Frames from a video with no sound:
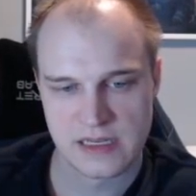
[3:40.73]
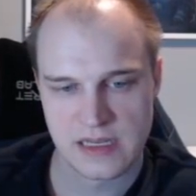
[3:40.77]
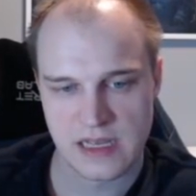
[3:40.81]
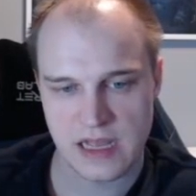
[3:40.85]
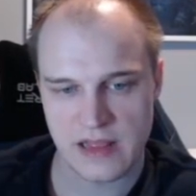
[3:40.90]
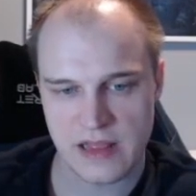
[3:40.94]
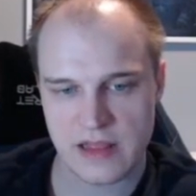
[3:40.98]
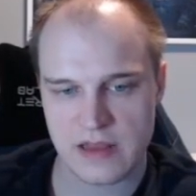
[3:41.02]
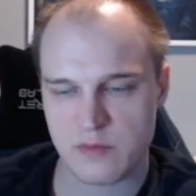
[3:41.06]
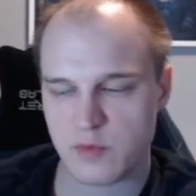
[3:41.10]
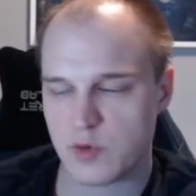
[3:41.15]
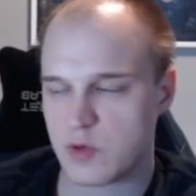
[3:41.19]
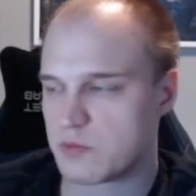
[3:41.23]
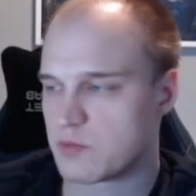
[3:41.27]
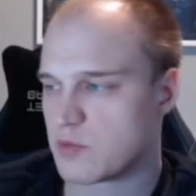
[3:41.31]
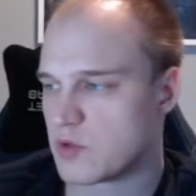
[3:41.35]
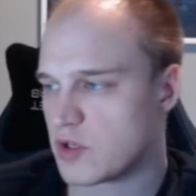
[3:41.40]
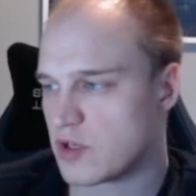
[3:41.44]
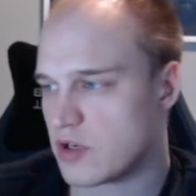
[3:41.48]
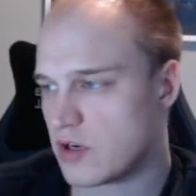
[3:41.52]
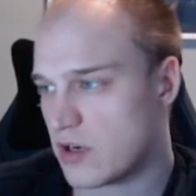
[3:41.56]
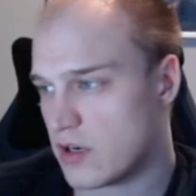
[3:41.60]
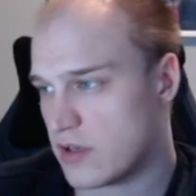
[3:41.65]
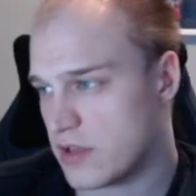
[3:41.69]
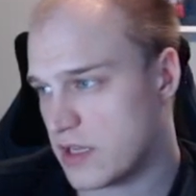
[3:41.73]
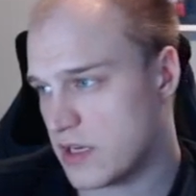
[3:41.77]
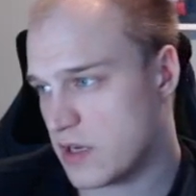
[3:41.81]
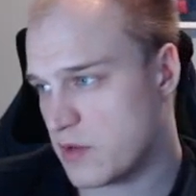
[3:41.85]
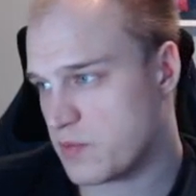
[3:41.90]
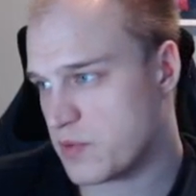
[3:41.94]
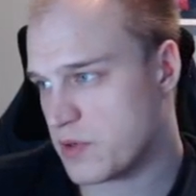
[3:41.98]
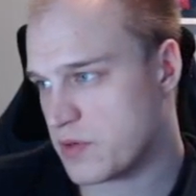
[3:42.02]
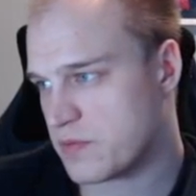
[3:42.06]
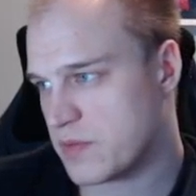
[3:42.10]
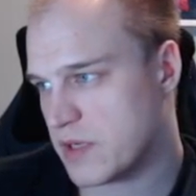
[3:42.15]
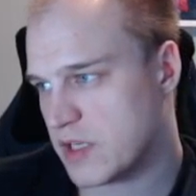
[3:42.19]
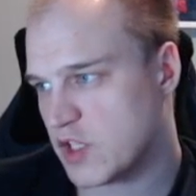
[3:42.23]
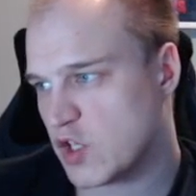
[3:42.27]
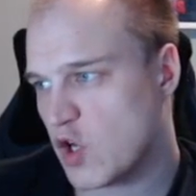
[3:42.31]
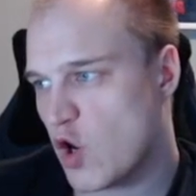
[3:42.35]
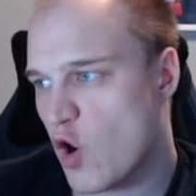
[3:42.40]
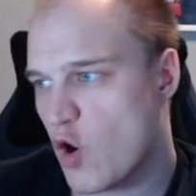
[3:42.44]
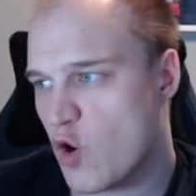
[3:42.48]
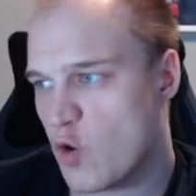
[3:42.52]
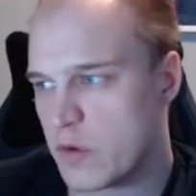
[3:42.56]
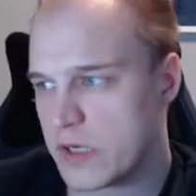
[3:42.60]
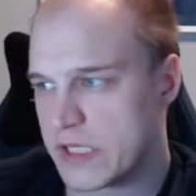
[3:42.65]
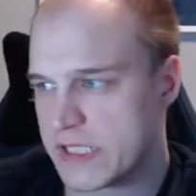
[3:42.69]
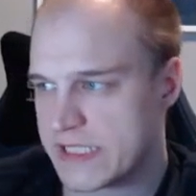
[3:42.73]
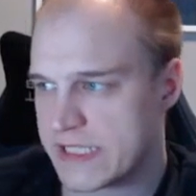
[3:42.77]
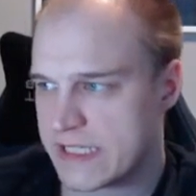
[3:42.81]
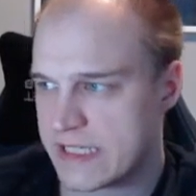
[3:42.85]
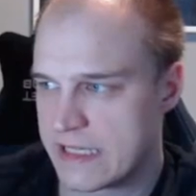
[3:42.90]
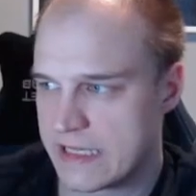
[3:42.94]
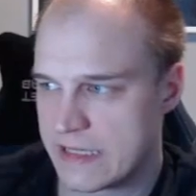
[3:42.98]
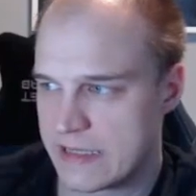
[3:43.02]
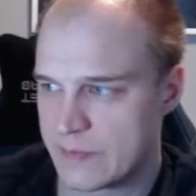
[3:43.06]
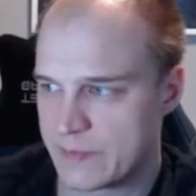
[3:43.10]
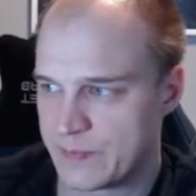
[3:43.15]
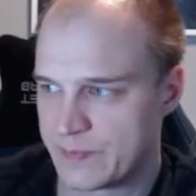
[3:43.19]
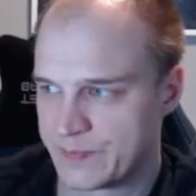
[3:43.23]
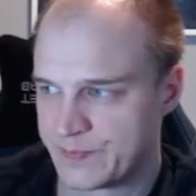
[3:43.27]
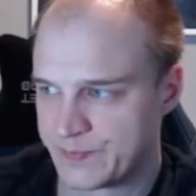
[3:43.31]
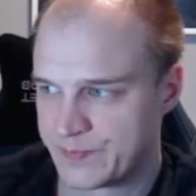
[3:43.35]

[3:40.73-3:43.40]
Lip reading: And then one more card that you pretty much always keep.